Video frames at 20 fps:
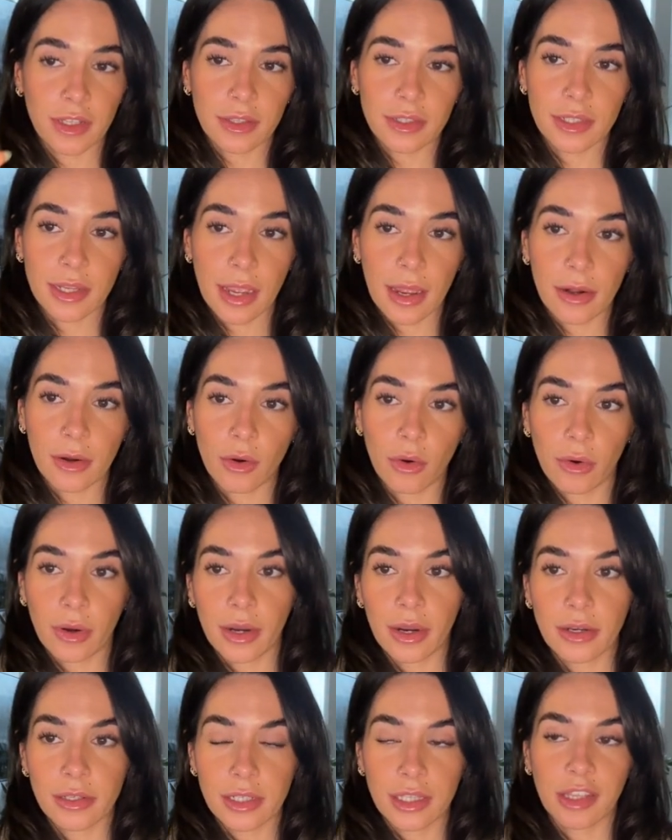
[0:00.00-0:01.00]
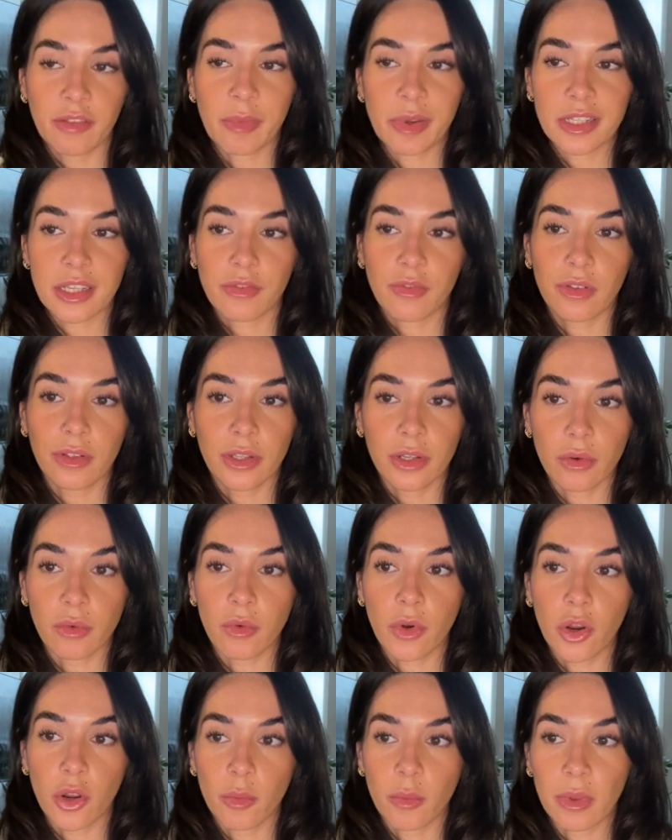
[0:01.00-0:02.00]
in this category to leave myself a little
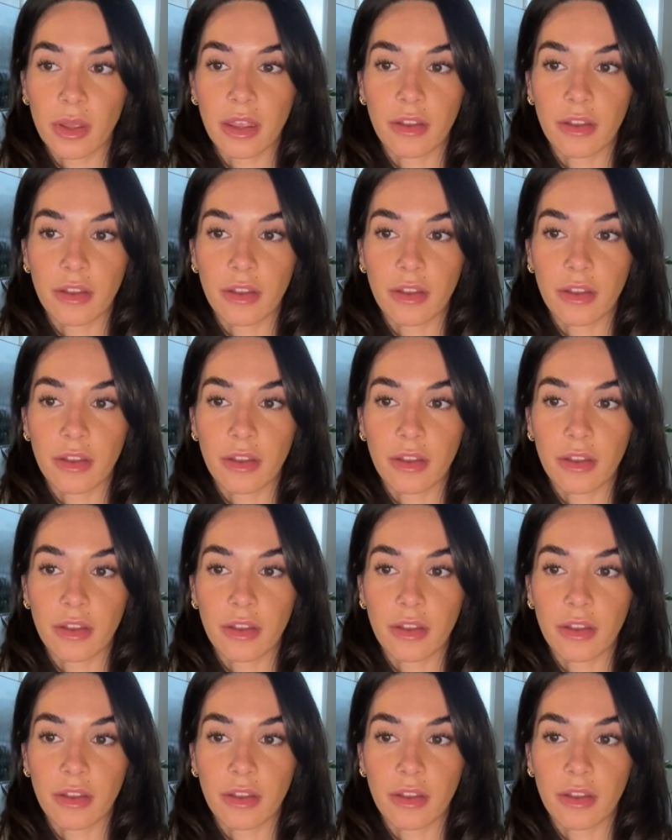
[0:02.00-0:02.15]
room